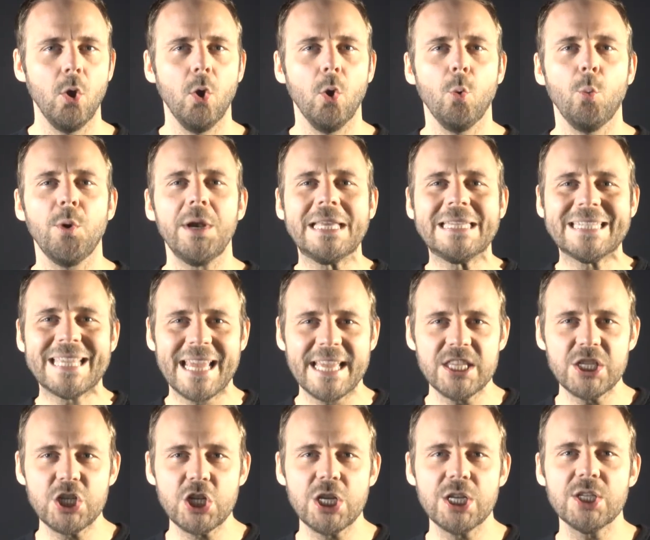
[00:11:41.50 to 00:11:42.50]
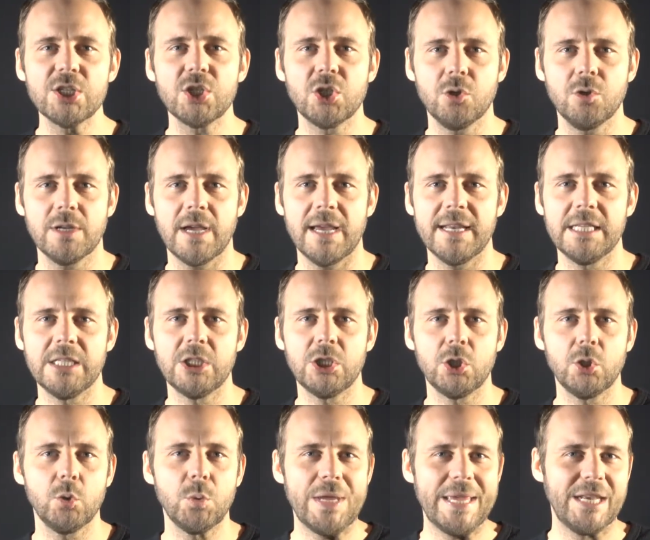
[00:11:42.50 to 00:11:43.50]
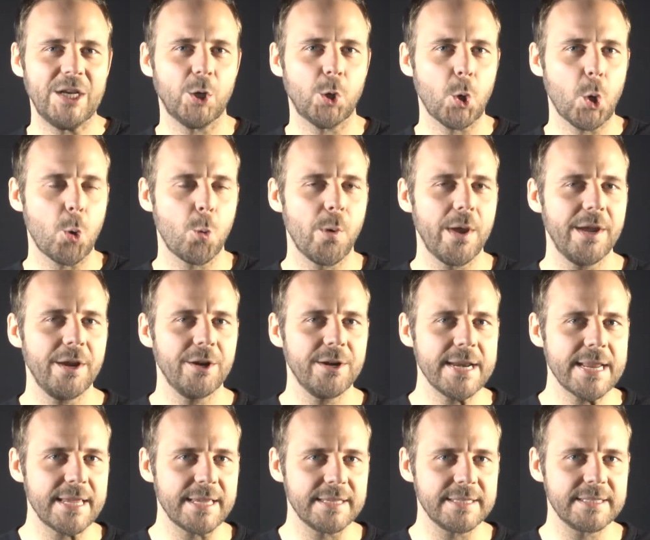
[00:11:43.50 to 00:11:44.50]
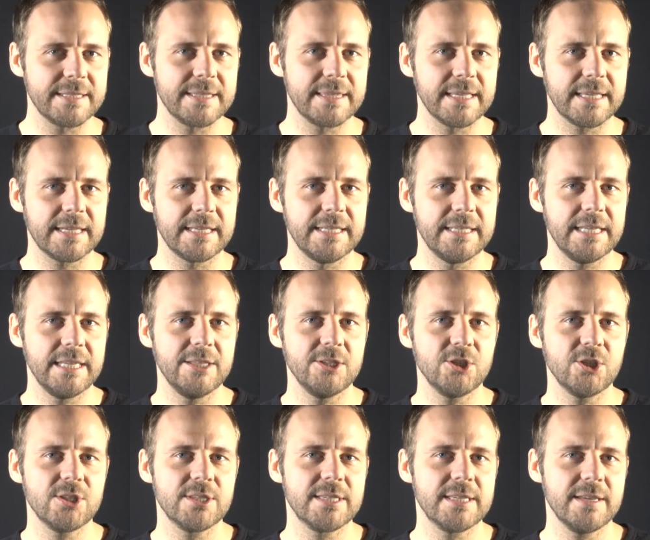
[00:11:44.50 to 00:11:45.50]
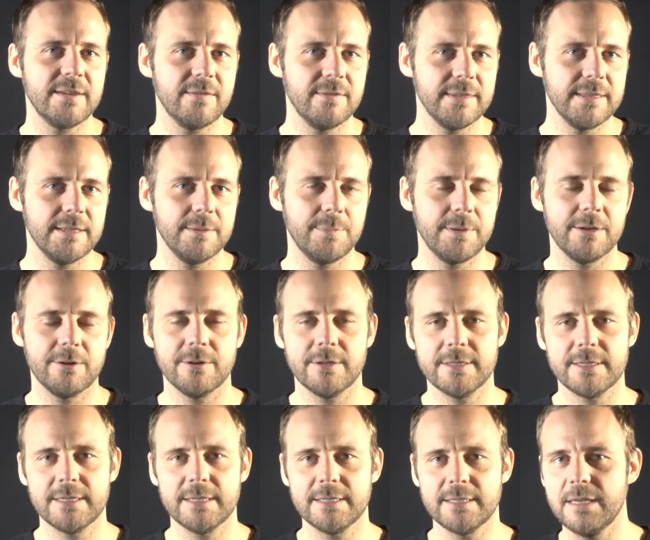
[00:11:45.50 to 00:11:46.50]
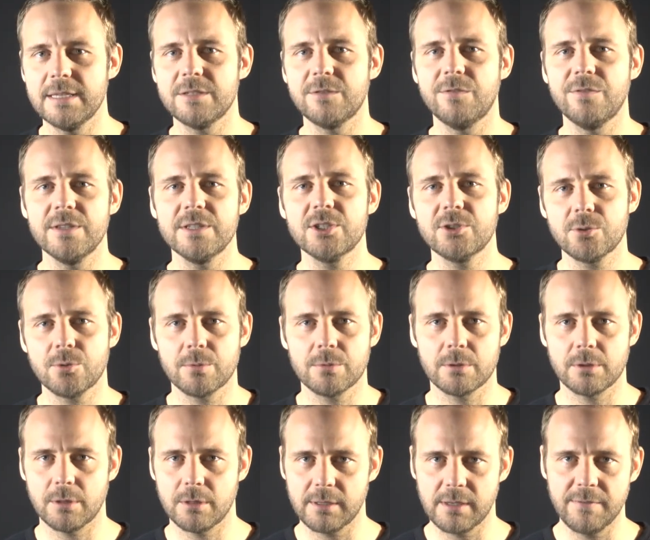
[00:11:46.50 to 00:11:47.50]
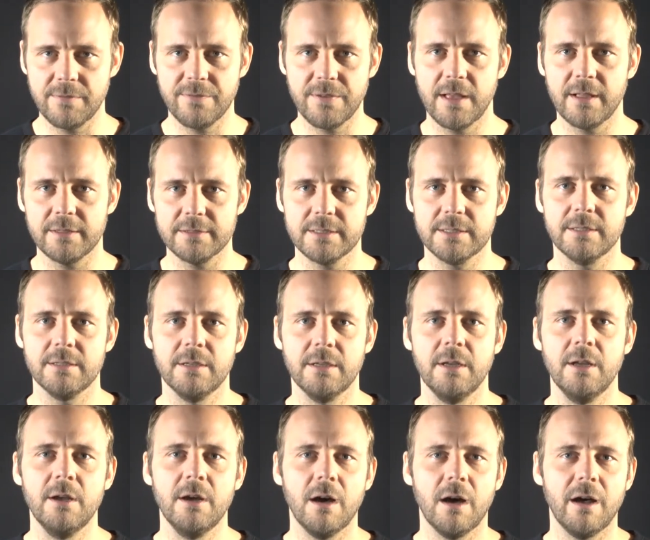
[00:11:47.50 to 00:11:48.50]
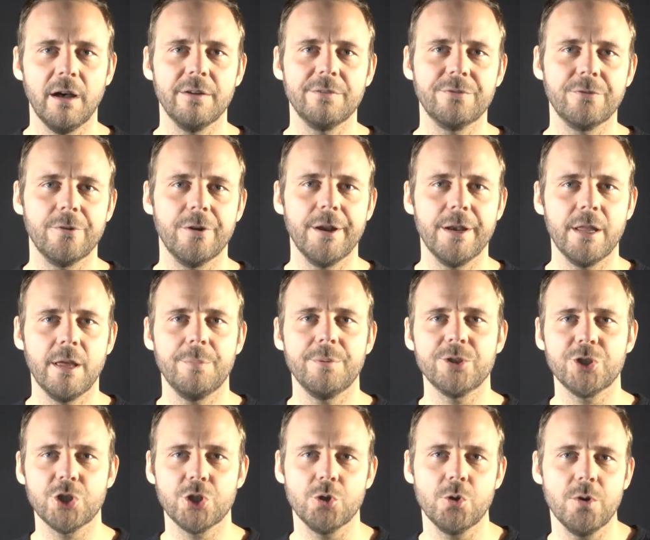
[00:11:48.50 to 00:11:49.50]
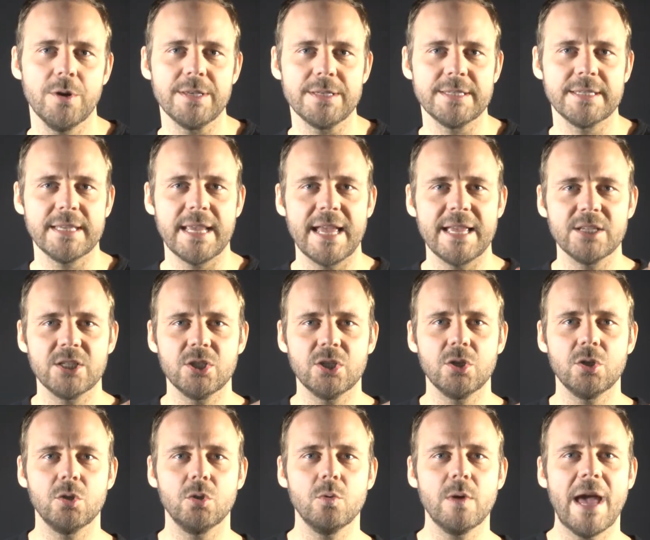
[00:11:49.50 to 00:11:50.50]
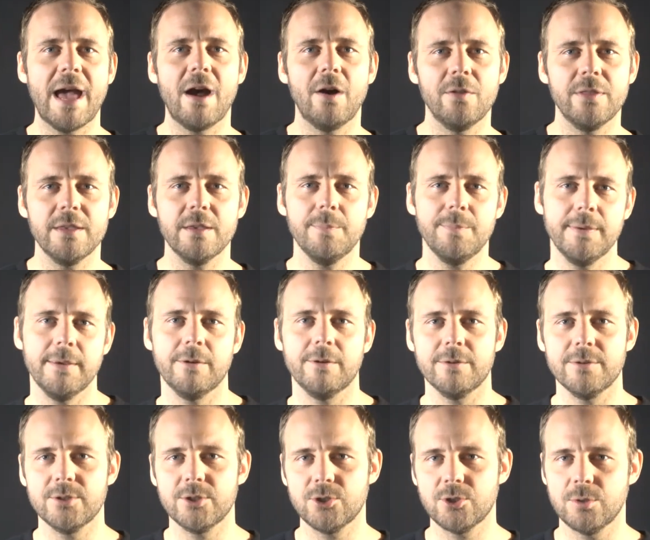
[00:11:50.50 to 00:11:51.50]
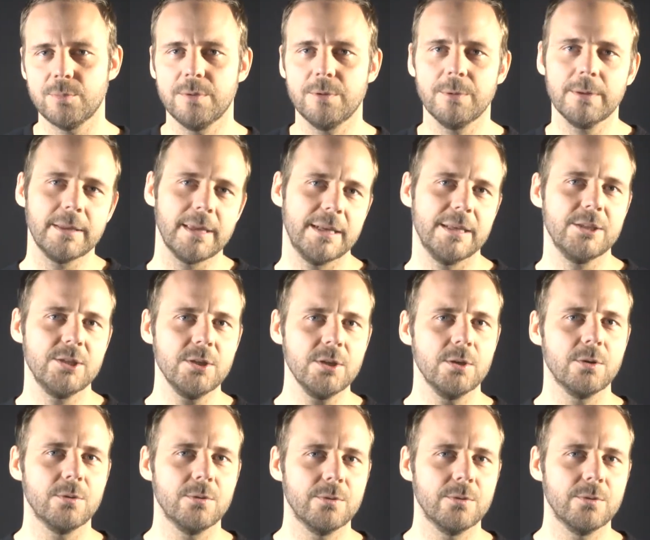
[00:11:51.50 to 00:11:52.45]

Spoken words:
When attention is united to inner awareness, the contingency of the appearances is viscerally felt, offering up a choice as to how the appearance should be related to,